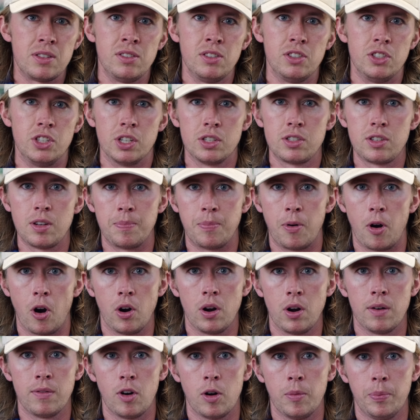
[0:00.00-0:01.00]
isn't just a
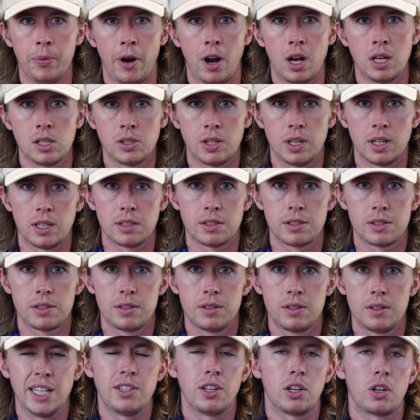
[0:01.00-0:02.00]
part of our process,
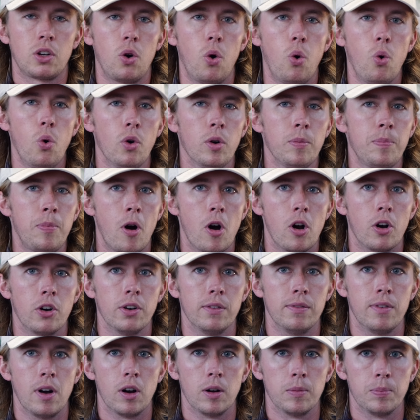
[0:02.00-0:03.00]
it's a core part
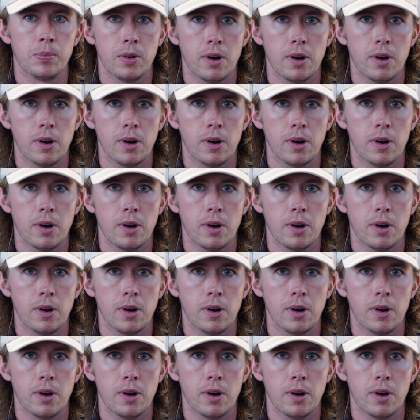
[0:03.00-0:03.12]
of our